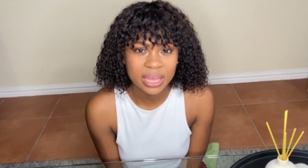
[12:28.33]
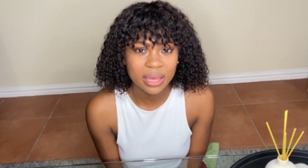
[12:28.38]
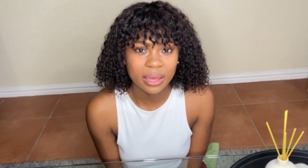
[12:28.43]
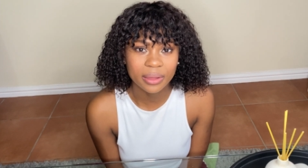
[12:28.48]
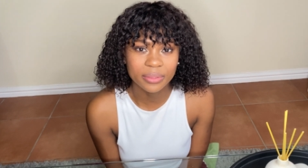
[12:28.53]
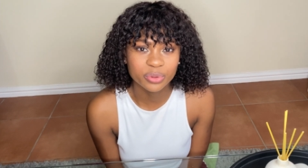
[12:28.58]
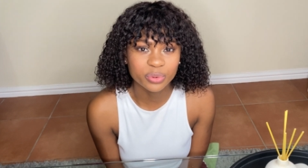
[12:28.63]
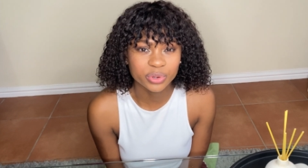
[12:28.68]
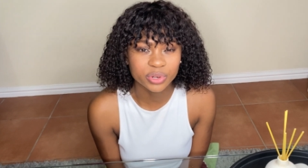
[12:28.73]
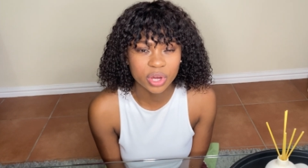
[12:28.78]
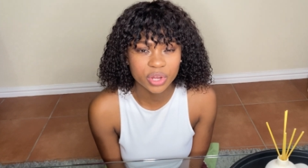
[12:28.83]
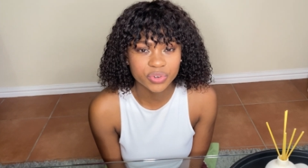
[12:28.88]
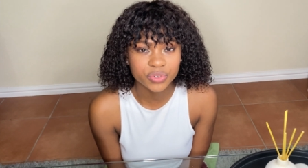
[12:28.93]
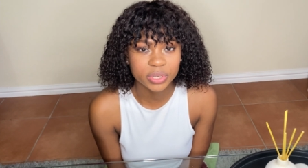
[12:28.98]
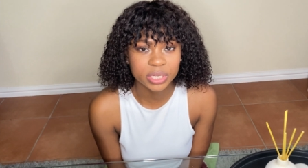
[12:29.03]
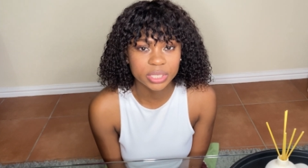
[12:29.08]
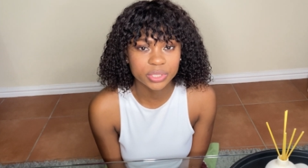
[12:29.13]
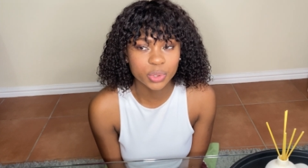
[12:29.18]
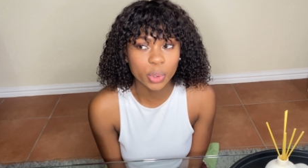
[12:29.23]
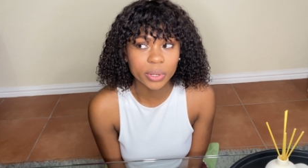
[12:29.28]
and they were not
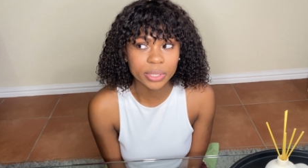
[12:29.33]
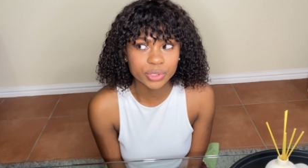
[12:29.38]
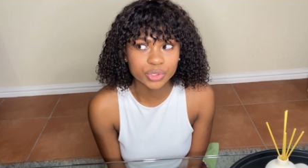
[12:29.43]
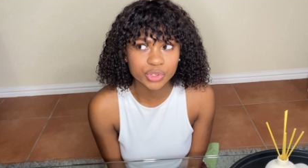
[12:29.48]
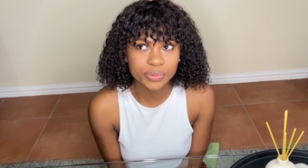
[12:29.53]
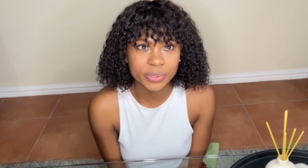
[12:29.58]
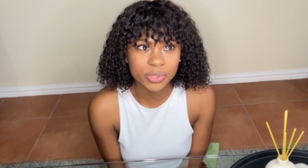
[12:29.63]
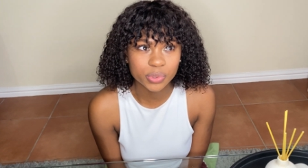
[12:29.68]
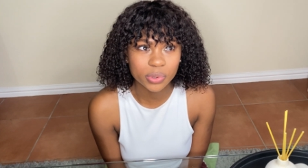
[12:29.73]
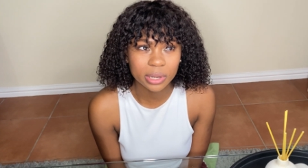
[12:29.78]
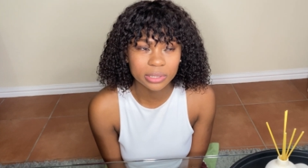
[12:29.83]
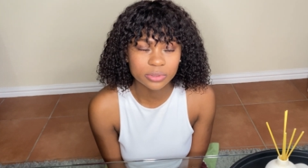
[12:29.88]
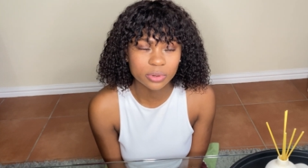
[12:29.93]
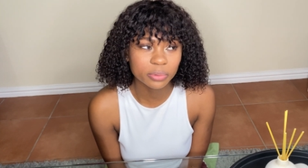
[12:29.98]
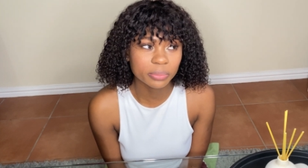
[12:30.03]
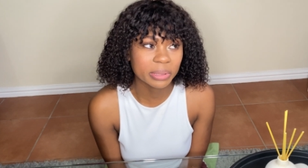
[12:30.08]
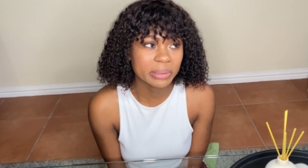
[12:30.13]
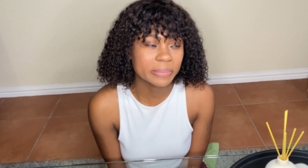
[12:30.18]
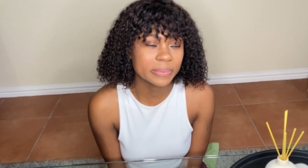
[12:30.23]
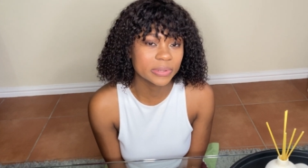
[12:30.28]
really talking to me throughout.
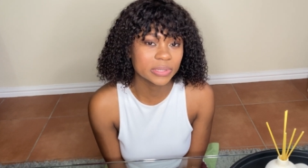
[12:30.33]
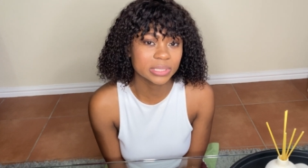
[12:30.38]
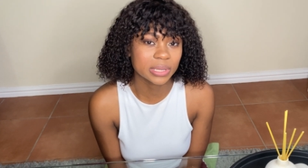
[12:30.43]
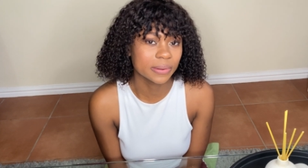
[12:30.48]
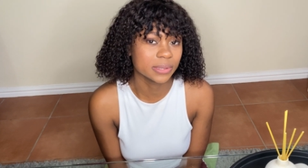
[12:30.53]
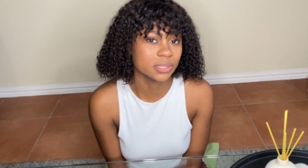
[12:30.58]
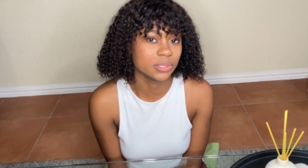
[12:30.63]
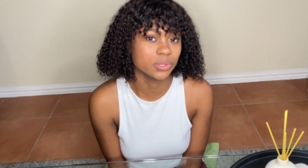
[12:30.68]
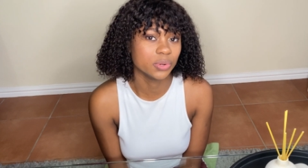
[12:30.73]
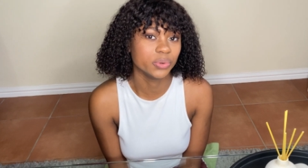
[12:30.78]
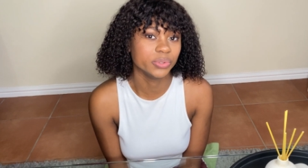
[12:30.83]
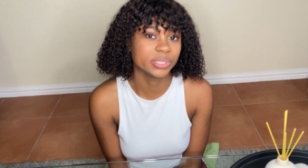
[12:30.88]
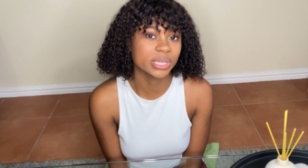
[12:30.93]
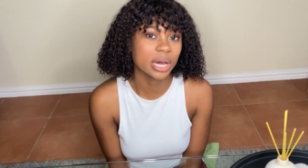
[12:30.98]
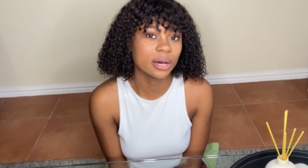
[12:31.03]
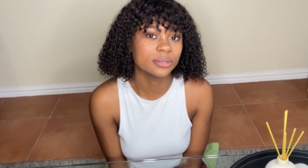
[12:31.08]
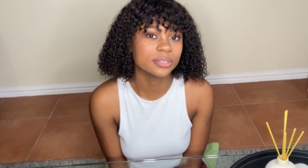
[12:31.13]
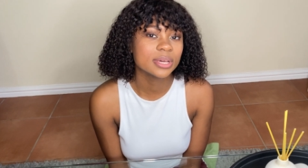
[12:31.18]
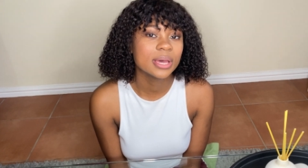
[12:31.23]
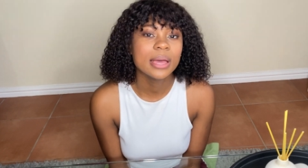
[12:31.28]
Or maybe because I was zoned
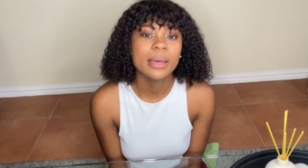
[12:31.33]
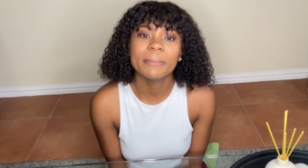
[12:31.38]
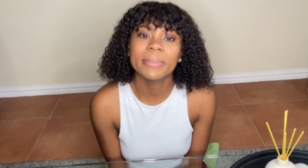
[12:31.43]
out.